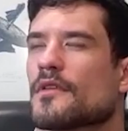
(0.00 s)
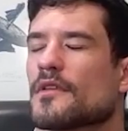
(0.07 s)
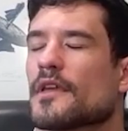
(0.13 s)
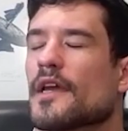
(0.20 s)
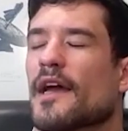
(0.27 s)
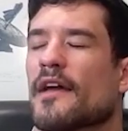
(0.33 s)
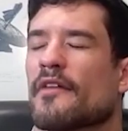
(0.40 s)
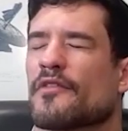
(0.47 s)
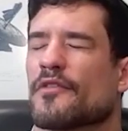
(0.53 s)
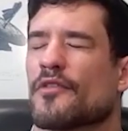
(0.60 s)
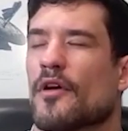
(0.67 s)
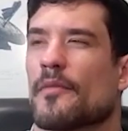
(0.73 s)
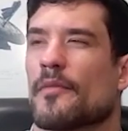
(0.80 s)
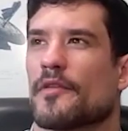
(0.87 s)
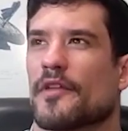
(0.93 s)
Yeah, I haven't
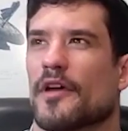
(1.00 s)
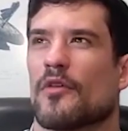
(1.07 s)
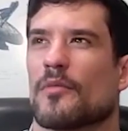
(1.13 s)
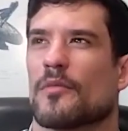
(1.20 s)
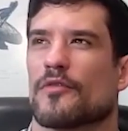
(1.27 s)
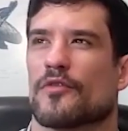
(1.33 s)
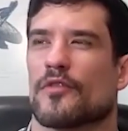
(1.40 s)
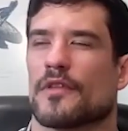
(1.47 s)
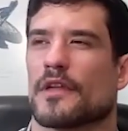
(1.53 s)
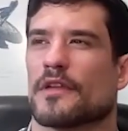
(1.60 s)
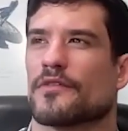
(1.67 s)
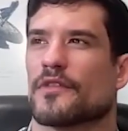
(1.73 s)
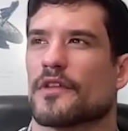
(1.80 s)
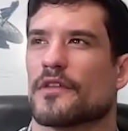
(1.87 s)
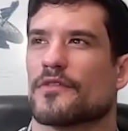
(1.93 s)
thought about that one before.
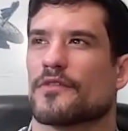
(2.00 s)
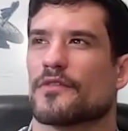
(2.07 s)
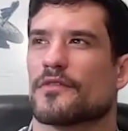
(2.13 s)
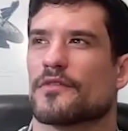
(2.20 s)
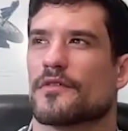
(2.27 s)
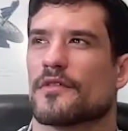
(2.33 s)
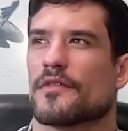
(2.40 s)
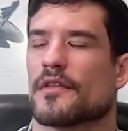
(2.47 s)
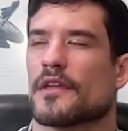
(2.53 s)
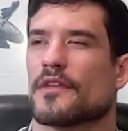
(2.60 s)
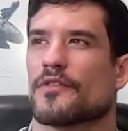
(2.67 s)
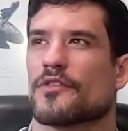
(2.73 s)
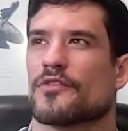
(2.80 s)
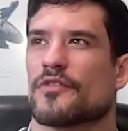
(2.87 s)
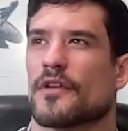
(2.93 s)
That's
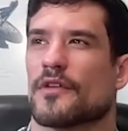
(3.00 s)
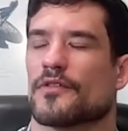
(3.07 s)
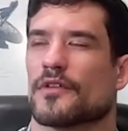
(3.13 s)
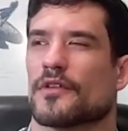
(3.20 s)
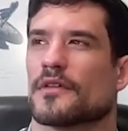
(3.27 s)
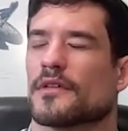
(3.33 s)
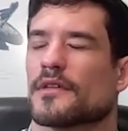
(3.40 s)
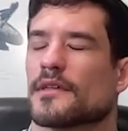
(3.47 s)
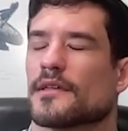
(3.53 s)
interesting.